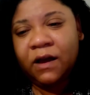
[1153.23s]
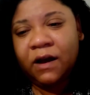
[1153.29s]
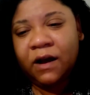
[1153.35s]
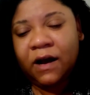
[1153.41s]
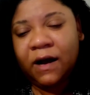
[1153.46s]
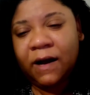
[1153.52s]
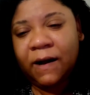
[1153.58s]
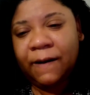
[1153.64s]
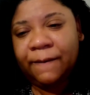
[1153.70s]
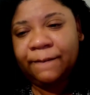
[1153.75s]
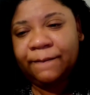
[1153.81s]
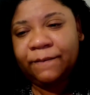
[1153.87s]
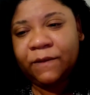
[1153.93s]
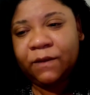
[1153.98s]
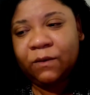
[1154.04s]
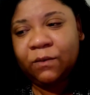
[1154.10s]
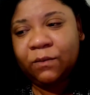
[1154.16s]

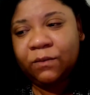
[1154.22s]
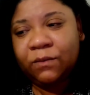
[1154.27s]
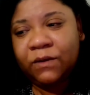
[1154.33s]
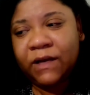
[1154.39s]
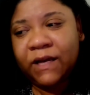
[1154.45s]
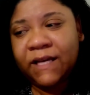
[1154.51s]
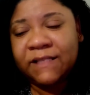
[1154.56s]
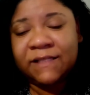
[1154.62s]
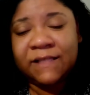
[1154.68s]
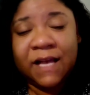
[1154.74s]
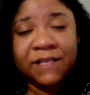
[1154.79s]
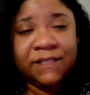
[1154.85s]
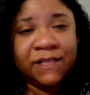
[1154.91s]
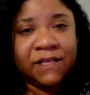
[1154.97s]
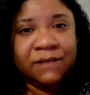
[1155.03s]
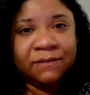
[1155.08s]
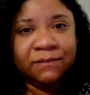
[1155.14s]
Um, it's not
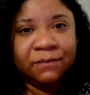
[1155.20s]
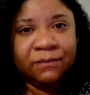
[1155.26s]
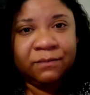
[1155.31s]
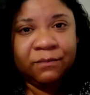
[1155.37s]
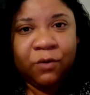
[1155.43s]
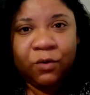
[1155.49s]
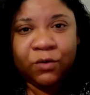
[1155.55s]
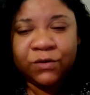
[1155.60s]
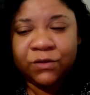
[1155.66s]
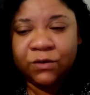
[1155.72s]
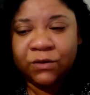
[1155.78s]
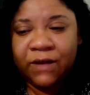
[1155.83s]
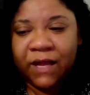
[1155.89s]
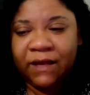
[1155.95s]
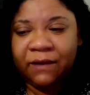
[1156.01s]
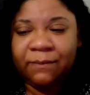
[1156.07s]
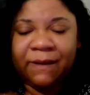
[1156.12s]
just also
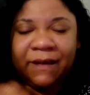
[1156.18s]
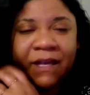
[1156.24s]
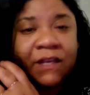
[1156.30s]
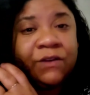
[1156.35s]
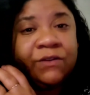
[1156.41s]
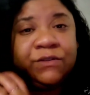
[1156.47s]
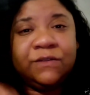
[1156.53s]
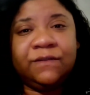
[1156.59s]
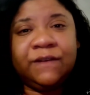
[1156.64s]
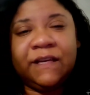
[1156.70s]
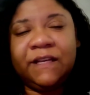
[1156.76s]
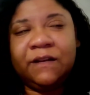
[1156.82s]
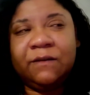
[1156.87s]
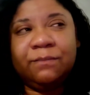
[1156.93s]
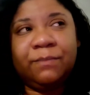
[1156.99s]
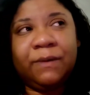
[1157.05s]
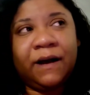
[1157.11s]
like making YouTube
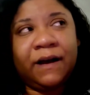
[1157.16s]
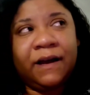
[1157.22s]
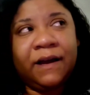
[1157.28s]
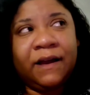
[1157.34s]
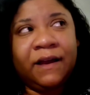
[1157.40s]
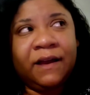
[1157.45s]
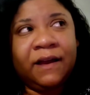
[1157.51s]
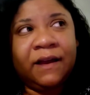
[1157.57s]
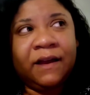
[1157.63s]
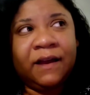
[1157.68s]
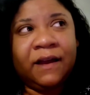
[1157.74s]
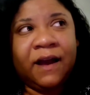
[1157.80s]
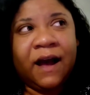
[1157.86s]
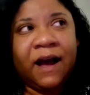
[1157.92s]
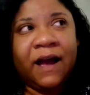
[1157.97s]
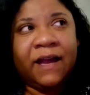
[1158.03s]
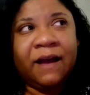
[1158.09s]
video, but
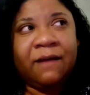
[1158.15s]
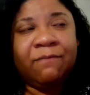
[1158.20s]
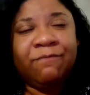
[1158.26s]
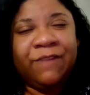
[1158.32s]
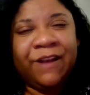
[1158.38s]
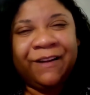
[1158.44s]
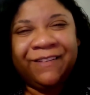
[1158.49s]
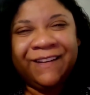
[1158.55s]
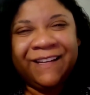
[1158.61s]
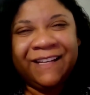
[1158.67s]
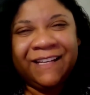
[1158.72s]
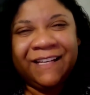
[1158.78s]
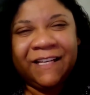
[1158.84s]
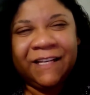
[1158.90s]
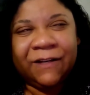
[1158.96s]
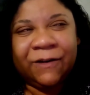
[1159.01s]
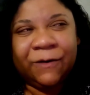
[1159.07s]
I am very,
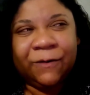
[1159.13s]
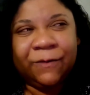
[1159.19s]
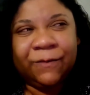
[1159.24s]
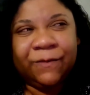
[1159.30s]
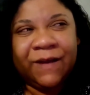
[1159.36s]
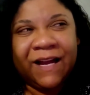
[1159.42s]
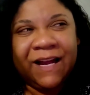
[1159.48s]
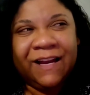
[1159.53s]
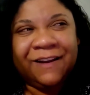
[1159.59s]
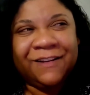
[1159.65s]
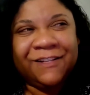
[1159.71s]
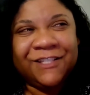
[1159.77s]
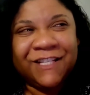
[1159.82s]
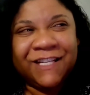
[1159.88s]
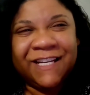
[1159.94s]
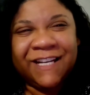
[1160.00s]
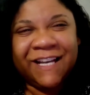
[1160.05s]
you know,
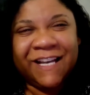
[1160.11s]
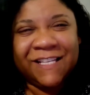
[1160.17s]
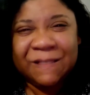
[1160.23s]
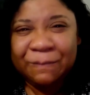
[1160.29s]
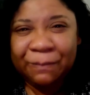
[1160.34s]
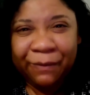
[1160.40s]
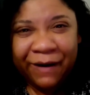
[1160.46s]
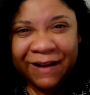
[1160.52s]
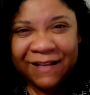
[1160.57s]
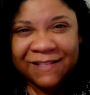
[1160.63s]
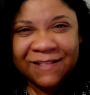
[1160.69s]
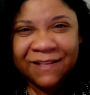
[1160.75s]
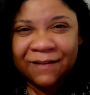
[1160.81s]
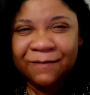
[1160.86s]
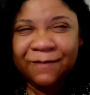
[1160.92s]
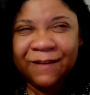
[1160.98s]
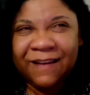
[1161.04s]
energetic,
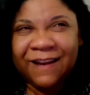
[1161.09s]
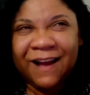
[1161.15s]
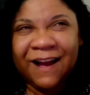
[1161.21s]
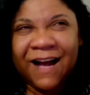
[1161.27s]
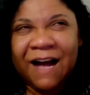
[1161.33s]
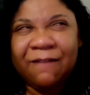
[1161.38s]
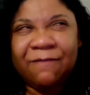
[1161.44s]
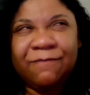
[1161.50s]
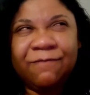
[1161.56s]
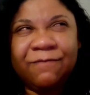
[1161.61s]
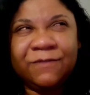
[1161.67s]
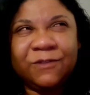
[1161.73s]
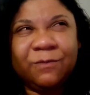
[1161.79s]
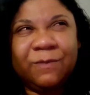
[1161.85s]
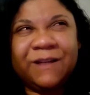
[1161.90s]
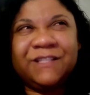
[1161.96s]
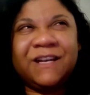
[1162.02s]
expressive, and I have
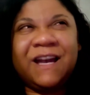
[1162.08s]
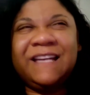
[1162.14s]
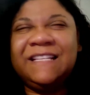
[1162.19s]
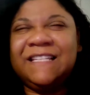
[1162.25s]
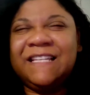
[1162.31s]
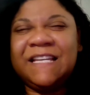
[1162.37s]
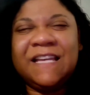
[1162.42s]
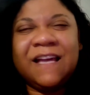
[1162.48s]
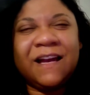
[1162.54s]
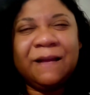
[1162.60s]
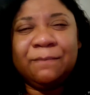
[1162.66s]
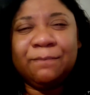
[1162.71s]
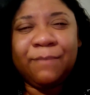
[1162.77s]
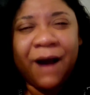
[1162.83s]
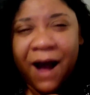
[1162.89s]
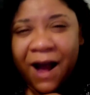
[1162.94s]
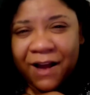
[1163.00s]
so much idea
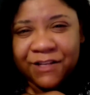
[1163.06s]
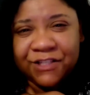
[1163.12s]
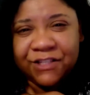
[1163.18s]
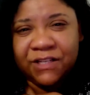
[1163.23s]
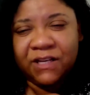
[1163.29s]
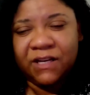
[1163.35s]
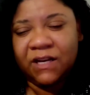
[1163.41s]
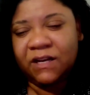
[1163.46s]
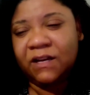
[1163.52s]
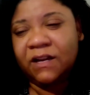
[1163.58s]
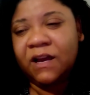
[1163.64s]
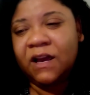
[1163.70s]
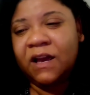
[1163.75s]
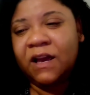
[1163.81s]
and passion. And,